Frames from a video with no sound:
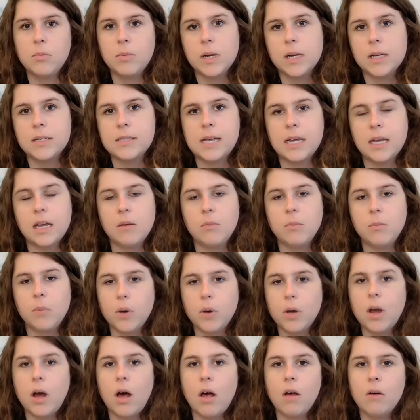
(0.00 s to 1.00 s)
because I can
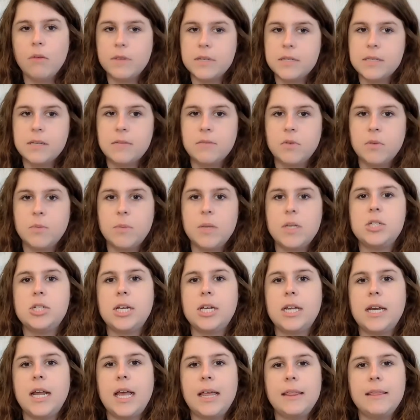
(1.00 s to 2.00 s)
put all this
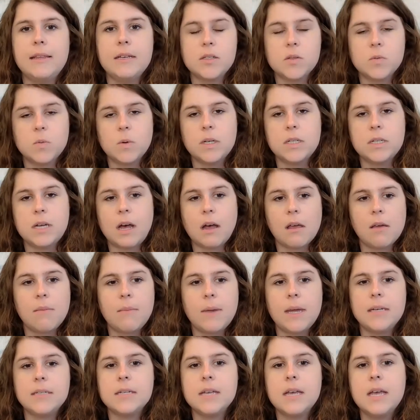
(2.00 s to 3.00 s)
information in this one
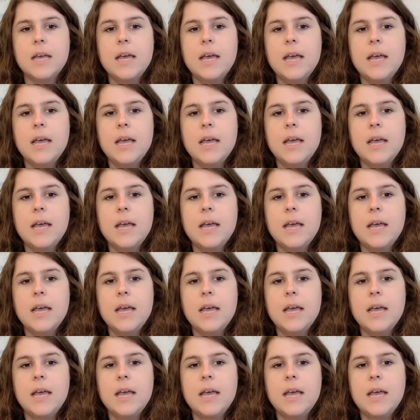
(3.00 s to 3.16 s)
document